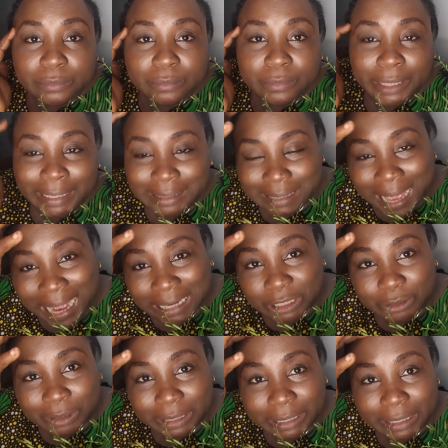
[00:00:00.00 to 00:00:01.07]
it's
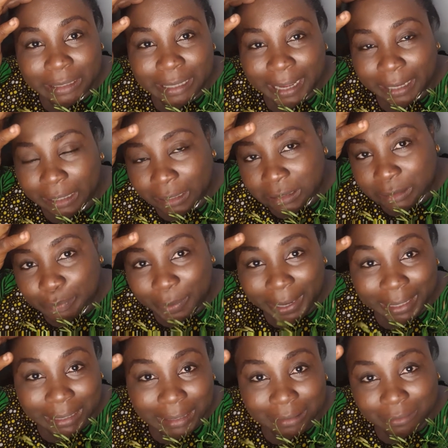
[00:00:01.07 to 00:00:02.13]
actually like it's
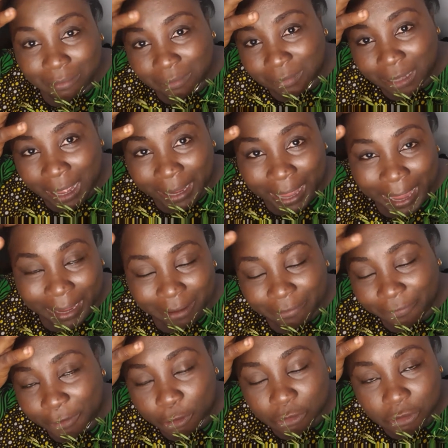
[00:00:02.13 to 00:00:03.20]
paining. I can
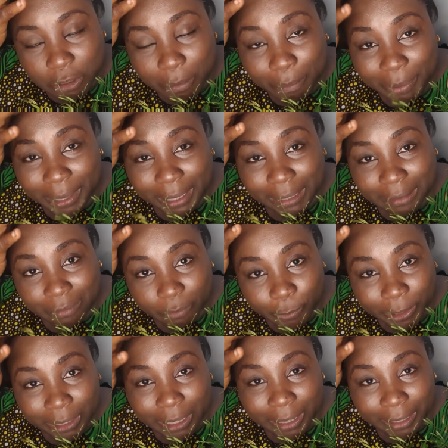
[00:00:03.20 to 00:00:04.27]
feel some pain
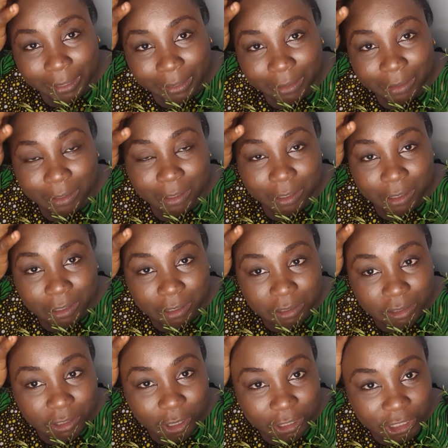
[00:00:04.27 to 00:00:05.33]
when I
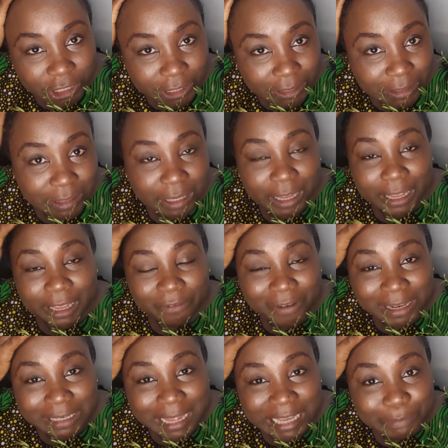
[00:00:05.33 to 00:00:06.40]
touch it. In
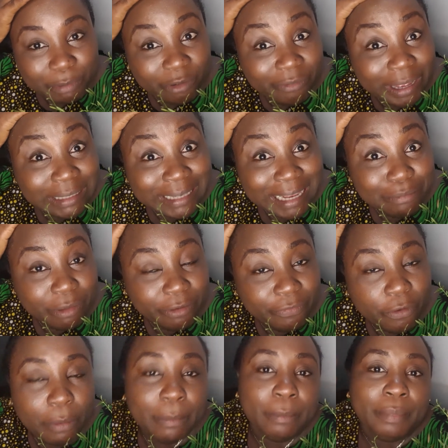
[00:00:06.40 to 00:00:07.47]
fact, it has prevented me
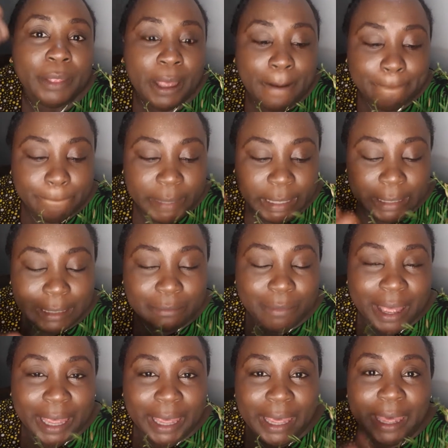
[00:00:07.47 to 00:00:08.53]
from making
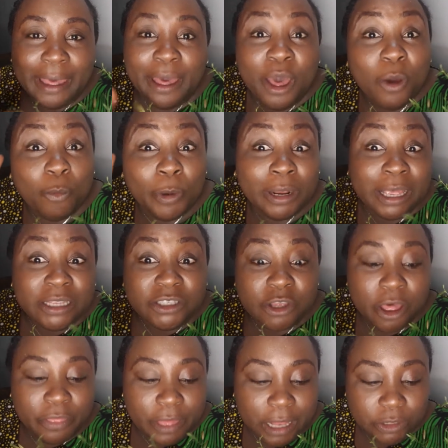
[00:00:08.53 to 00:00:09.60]
my hair. When I saw
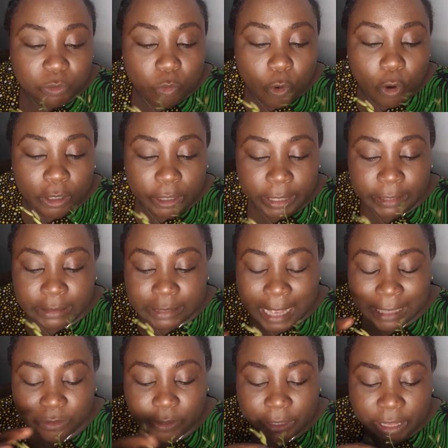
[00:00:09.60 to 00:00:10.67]
that one, it's
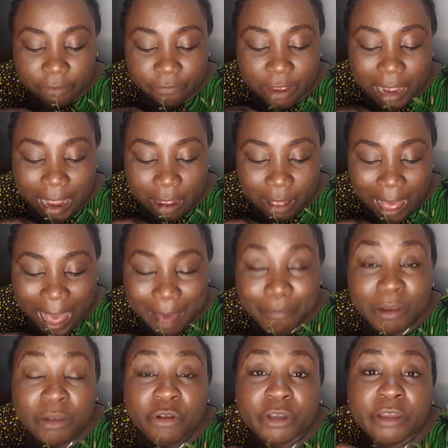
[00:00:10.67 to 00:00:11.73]
actually I've
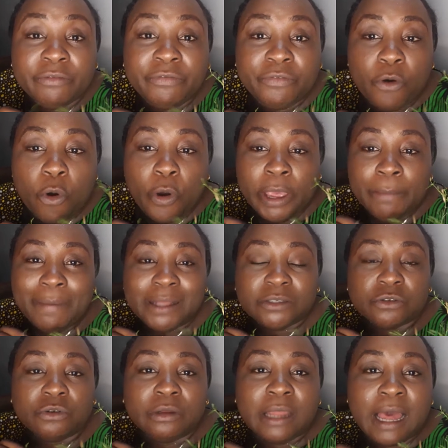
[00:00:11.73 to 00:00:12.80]
been looking for a
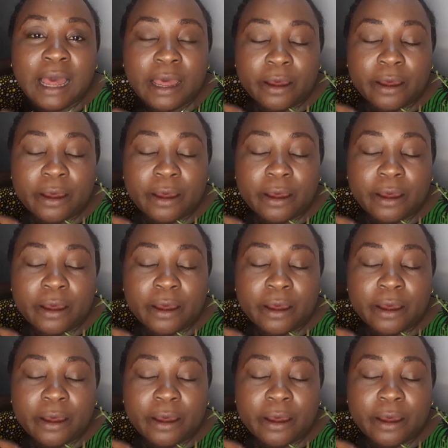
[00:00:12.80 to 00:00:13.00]
particular